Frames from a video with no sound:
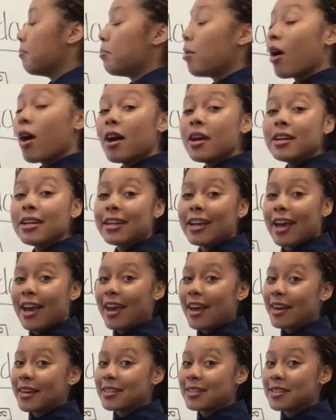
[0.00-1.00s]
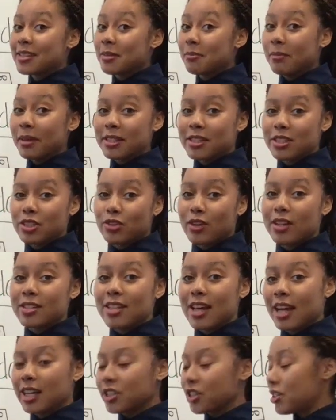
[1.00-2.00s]
party A submits a
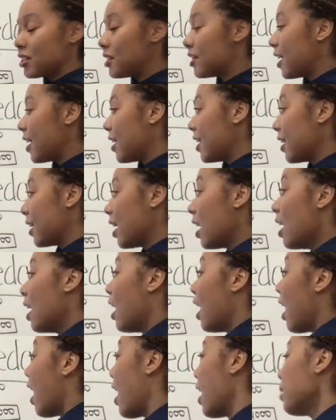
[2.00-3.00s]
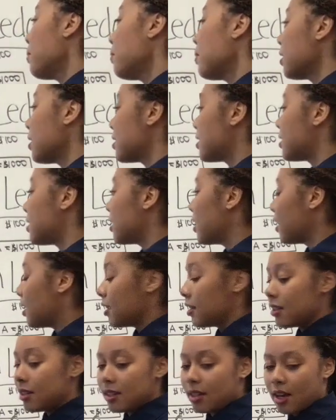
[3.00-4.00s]
transaction saying, I want to
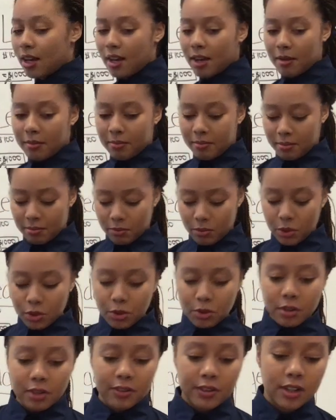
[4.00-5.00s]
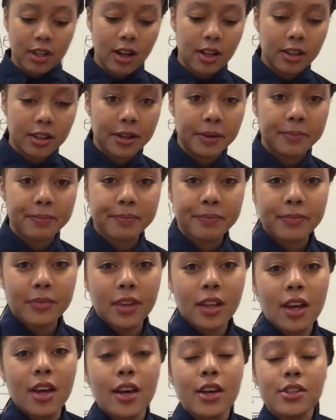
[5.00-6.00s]
send, we'll do a different color.
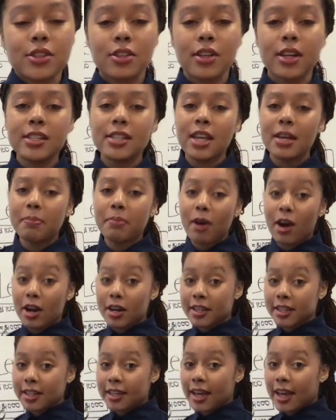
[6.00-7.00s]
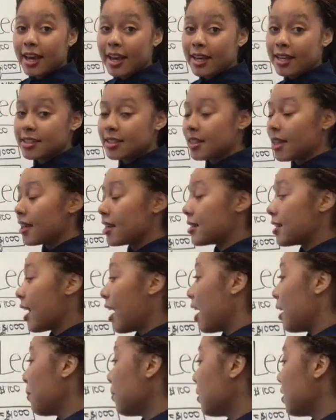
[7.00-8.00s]
So let's say party A says,
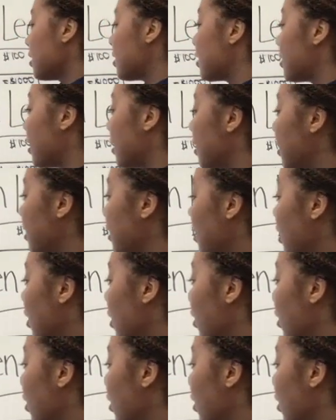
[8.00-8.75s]
I want to send